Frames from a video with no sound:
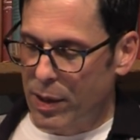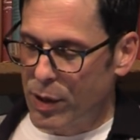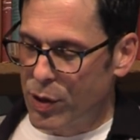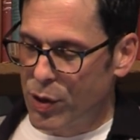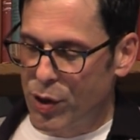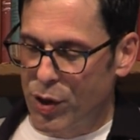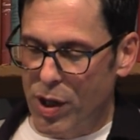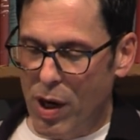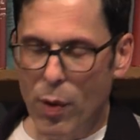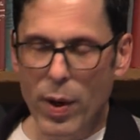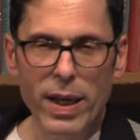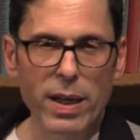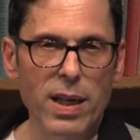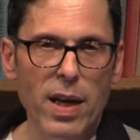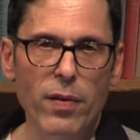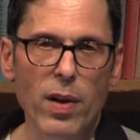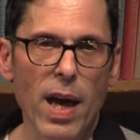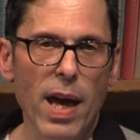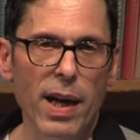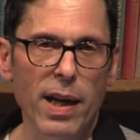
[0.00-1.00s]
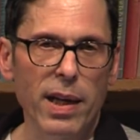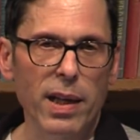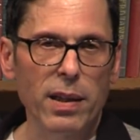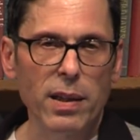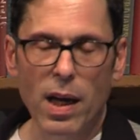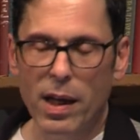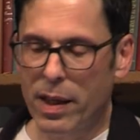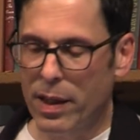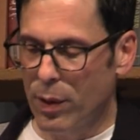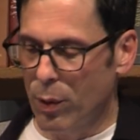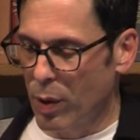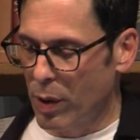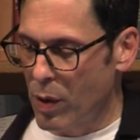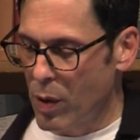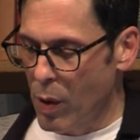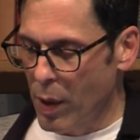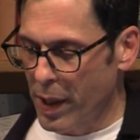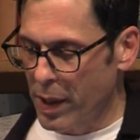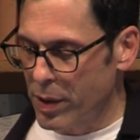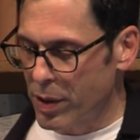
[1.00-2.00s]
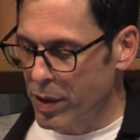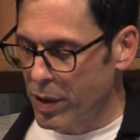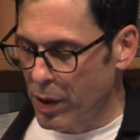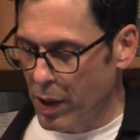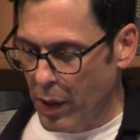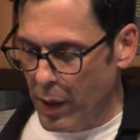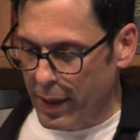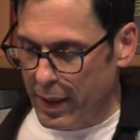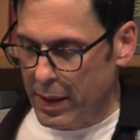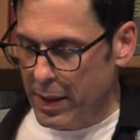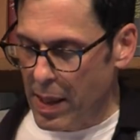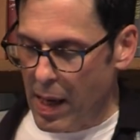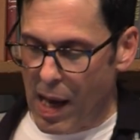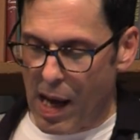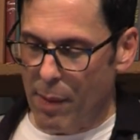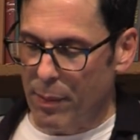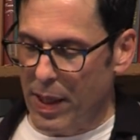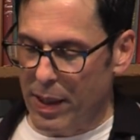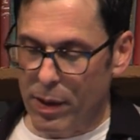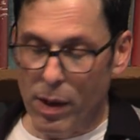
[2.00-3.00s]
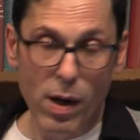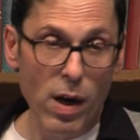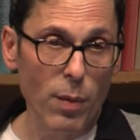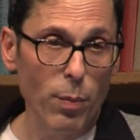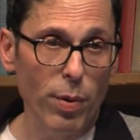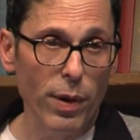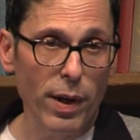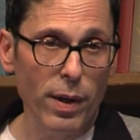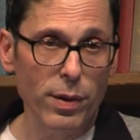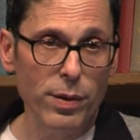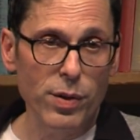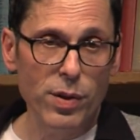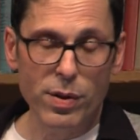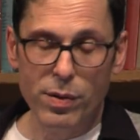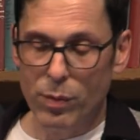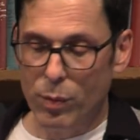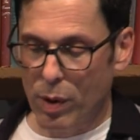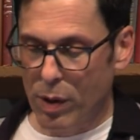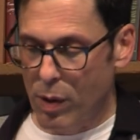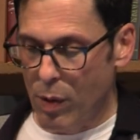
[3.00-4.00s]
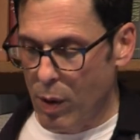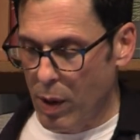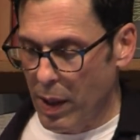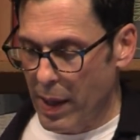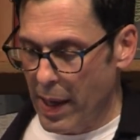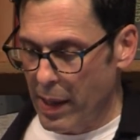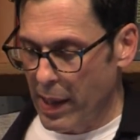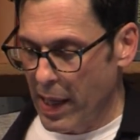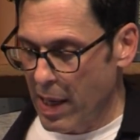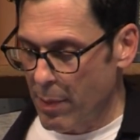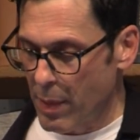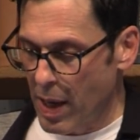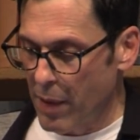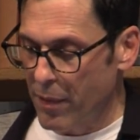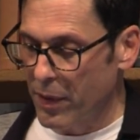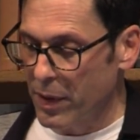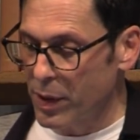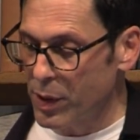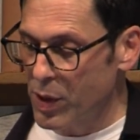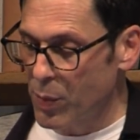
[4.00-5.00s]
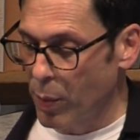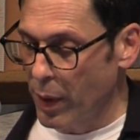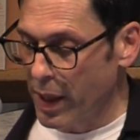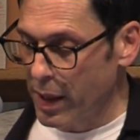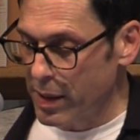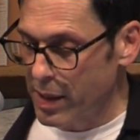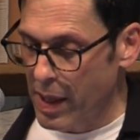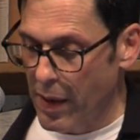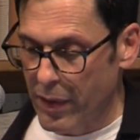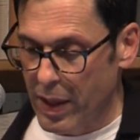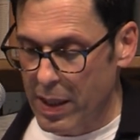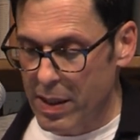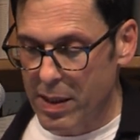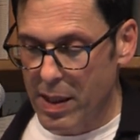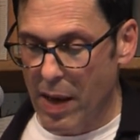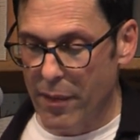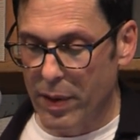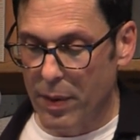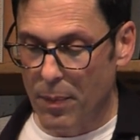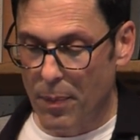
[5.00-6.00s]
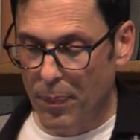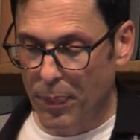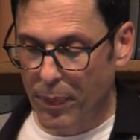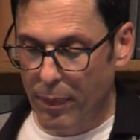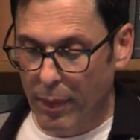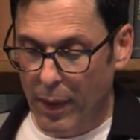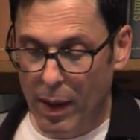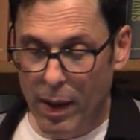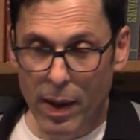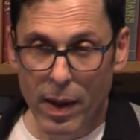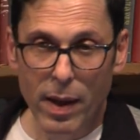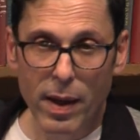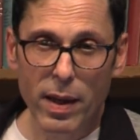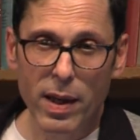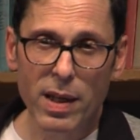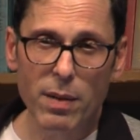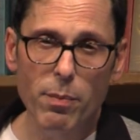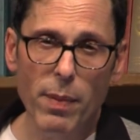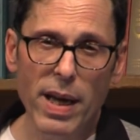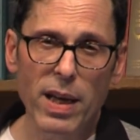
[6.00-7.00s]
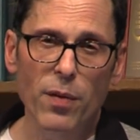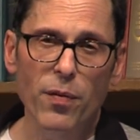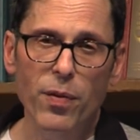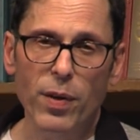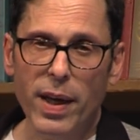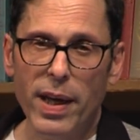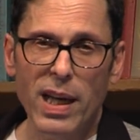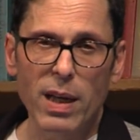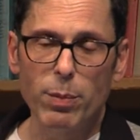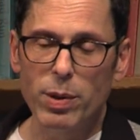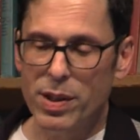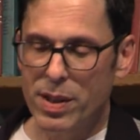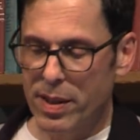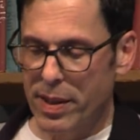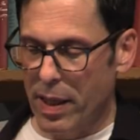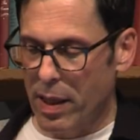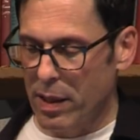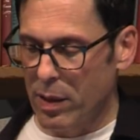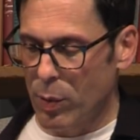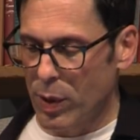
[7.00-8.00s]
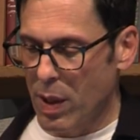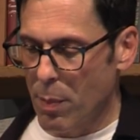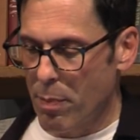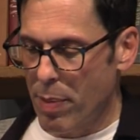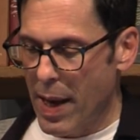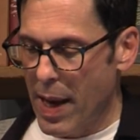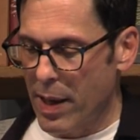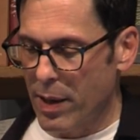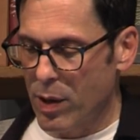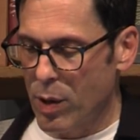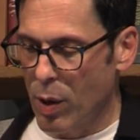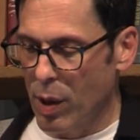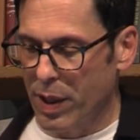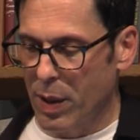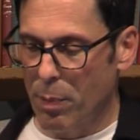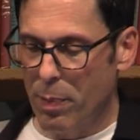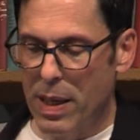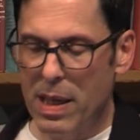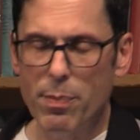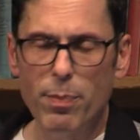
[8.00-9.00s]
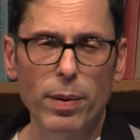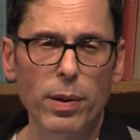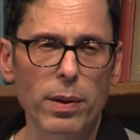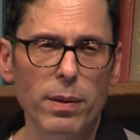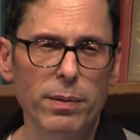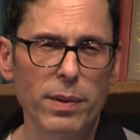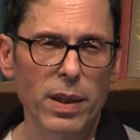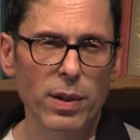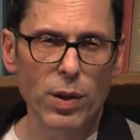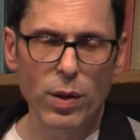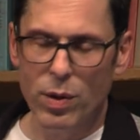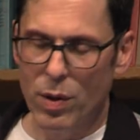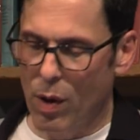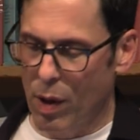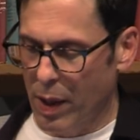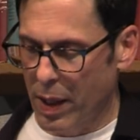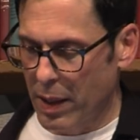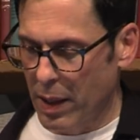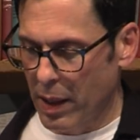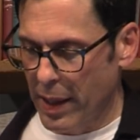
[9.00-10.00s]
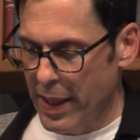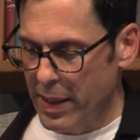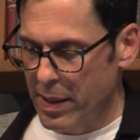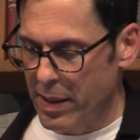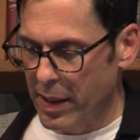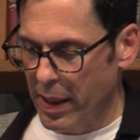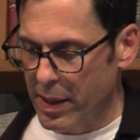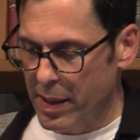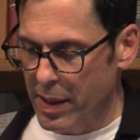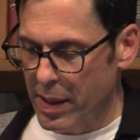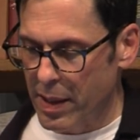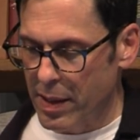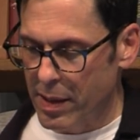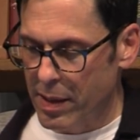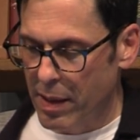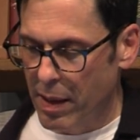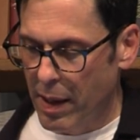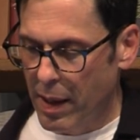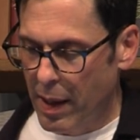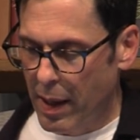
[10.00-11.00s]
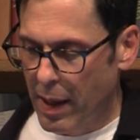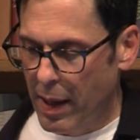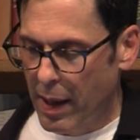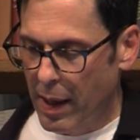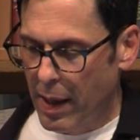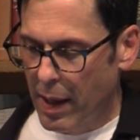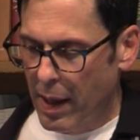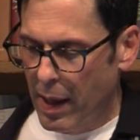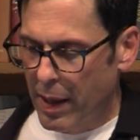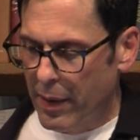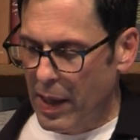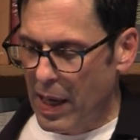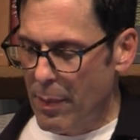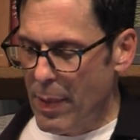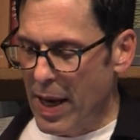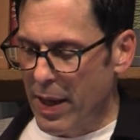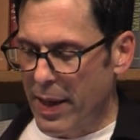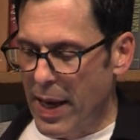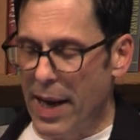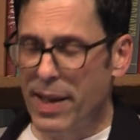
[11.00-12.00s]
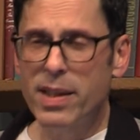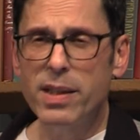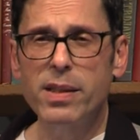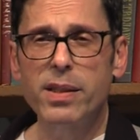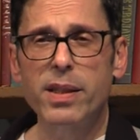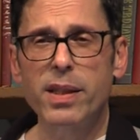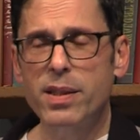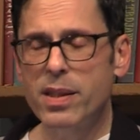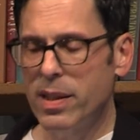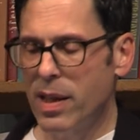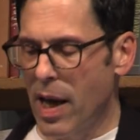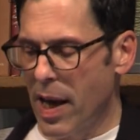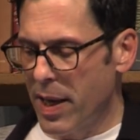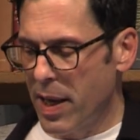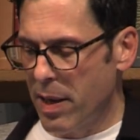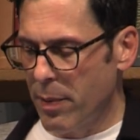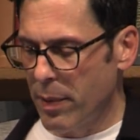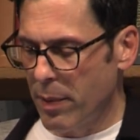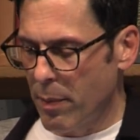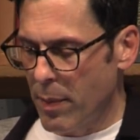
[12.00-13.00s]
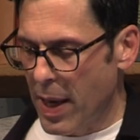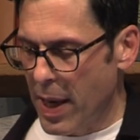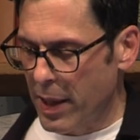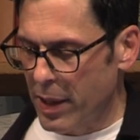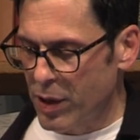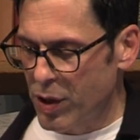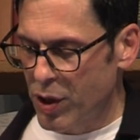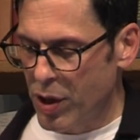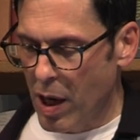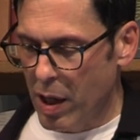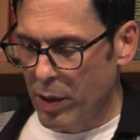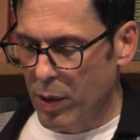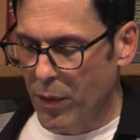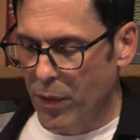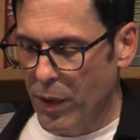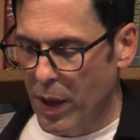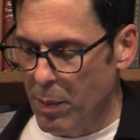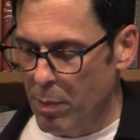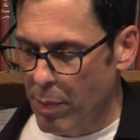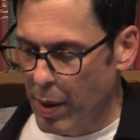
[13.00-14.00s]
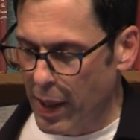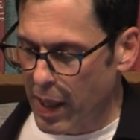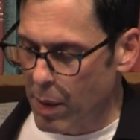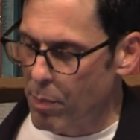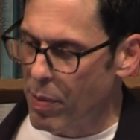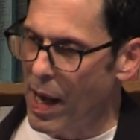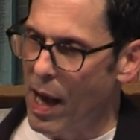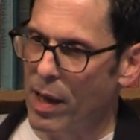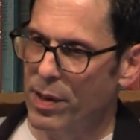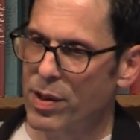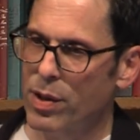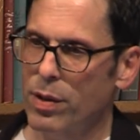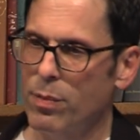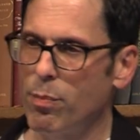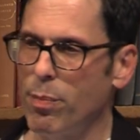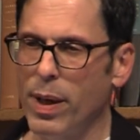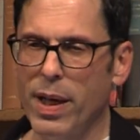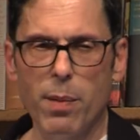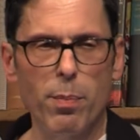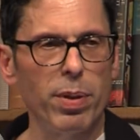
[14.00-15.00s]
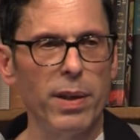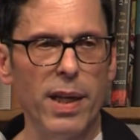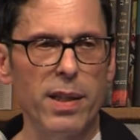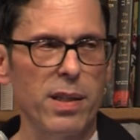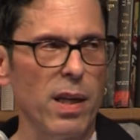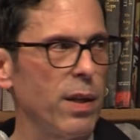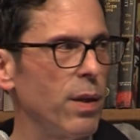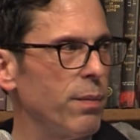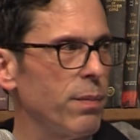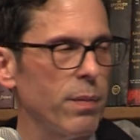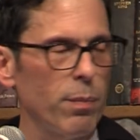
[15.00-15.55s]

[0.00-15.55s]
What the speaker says: Jerry never had any luck in a recording studio at the time that the Heartbreakers recorded L.A.M.F. In the spring of '77. He'd made a forgettable single with a band called The People in New York in the late 60s. And then about 1969, him and his childhood friend Buddy Bowser, and Buddy plays on